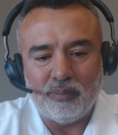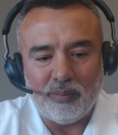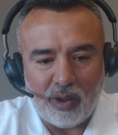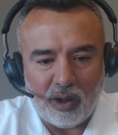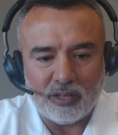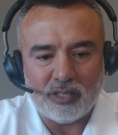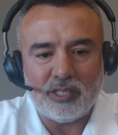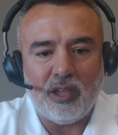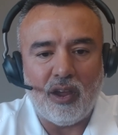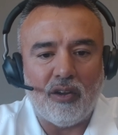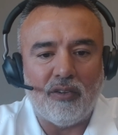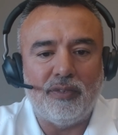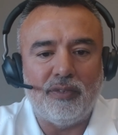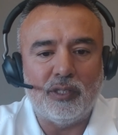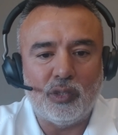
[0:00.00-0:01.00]
RCR
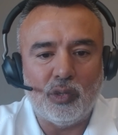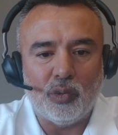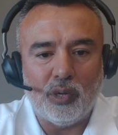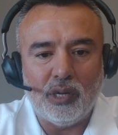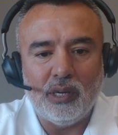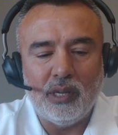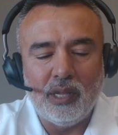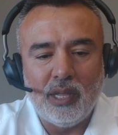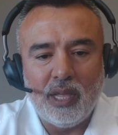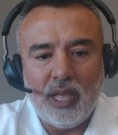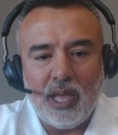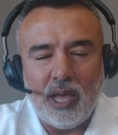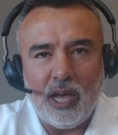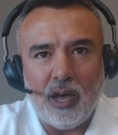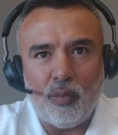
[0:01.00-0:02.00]
for short.
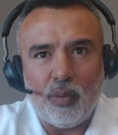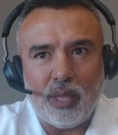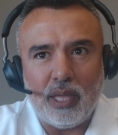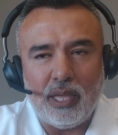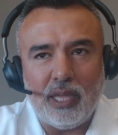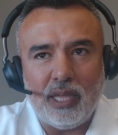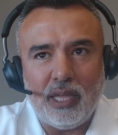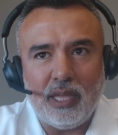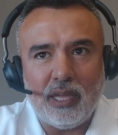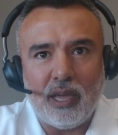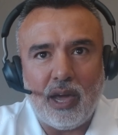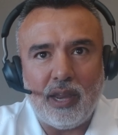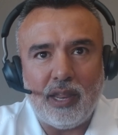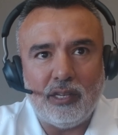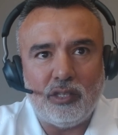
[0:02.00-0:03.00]
We
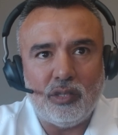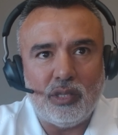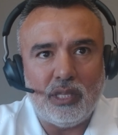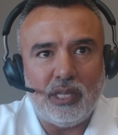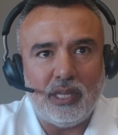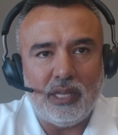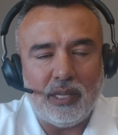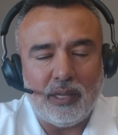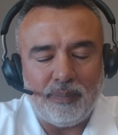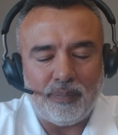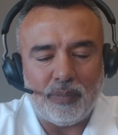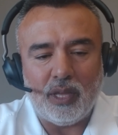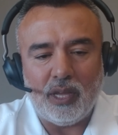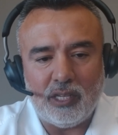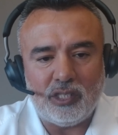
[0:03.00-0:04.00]
got into the
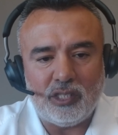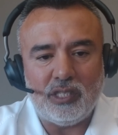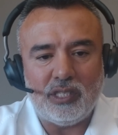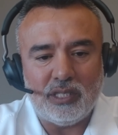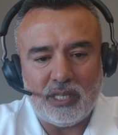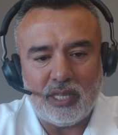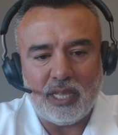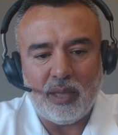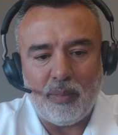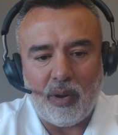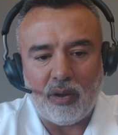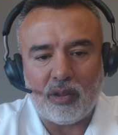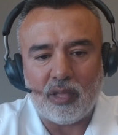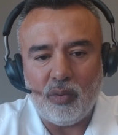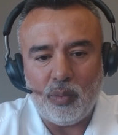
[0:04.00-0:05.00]
GCCM
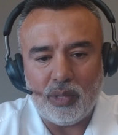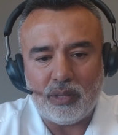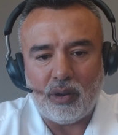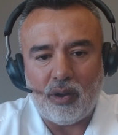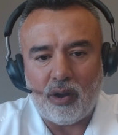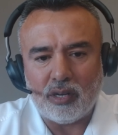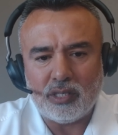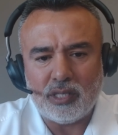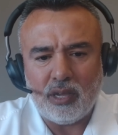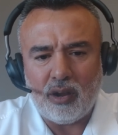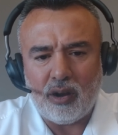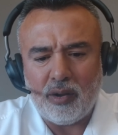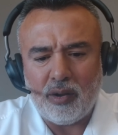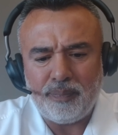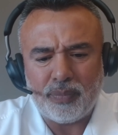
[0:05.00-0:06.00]
market with our
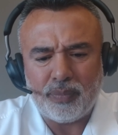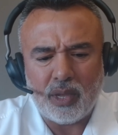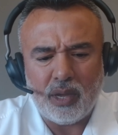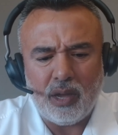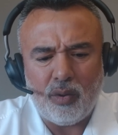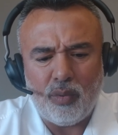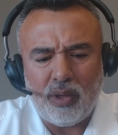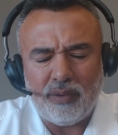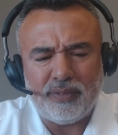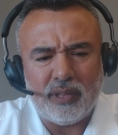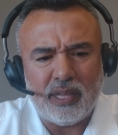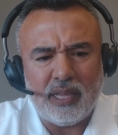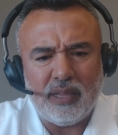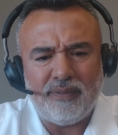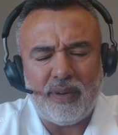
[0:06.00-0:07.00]
RCR
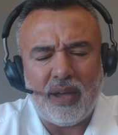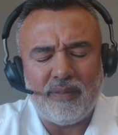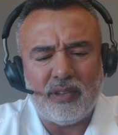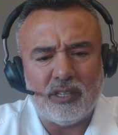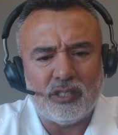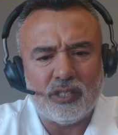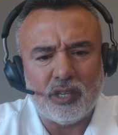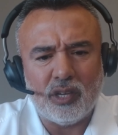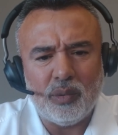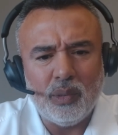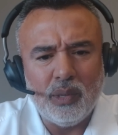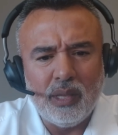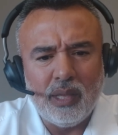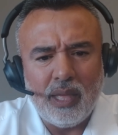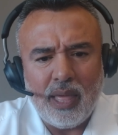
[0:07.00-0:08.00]
roughly 5 years ago,
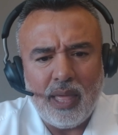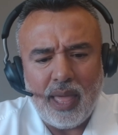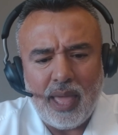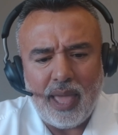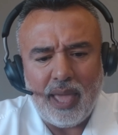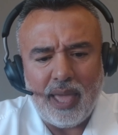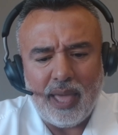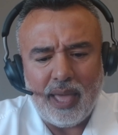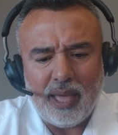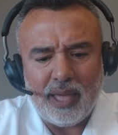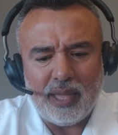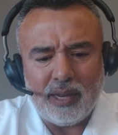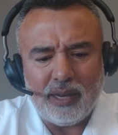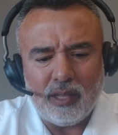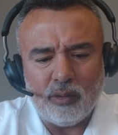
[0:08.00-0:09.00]

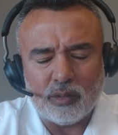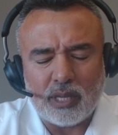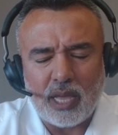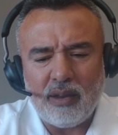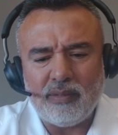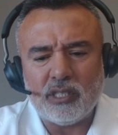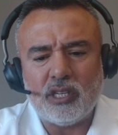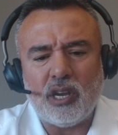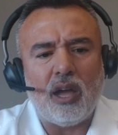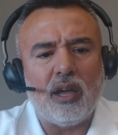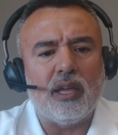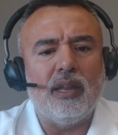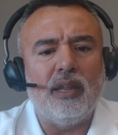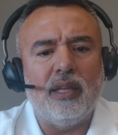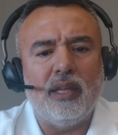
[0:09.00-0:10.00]
and it was kind of a
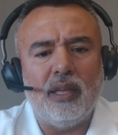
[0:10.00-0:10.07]
shotgun